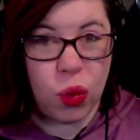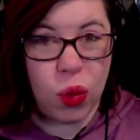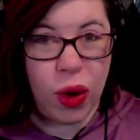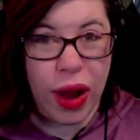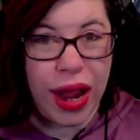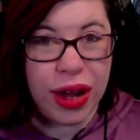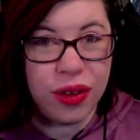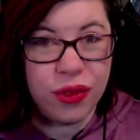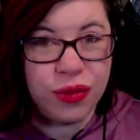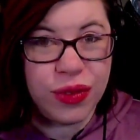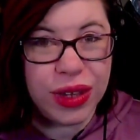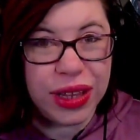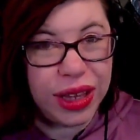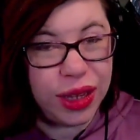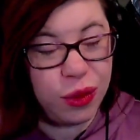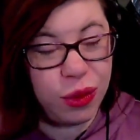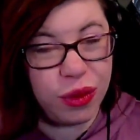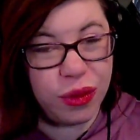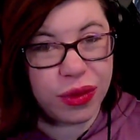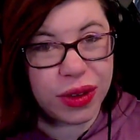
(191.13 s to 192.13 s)
I don't feel
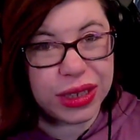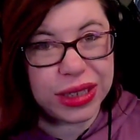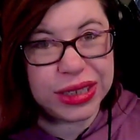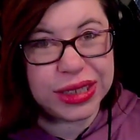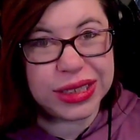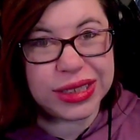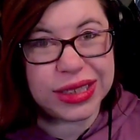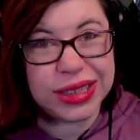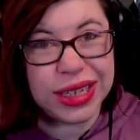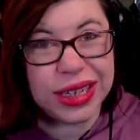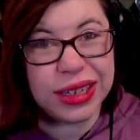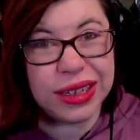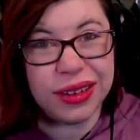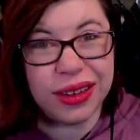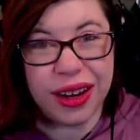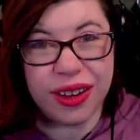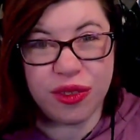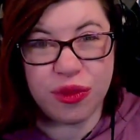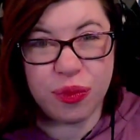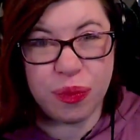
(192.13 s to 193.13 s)
like we've really seen a
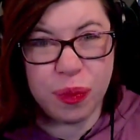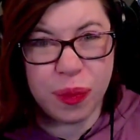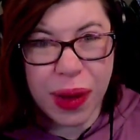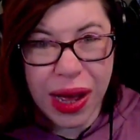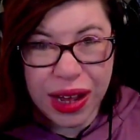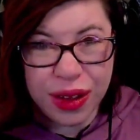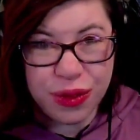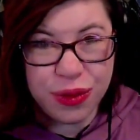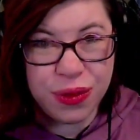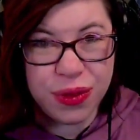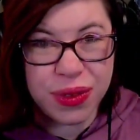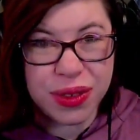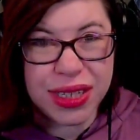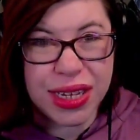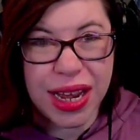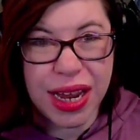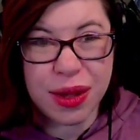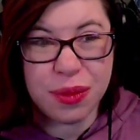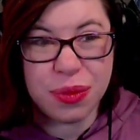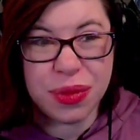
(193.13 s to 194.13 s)
lot of buff
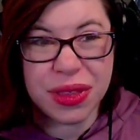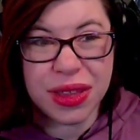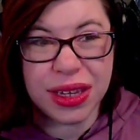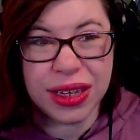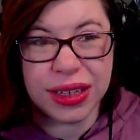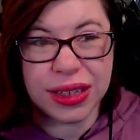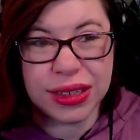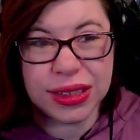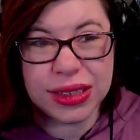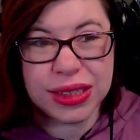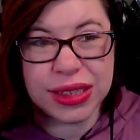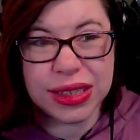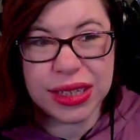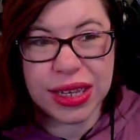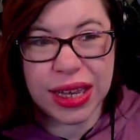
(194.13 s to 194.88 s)
type things.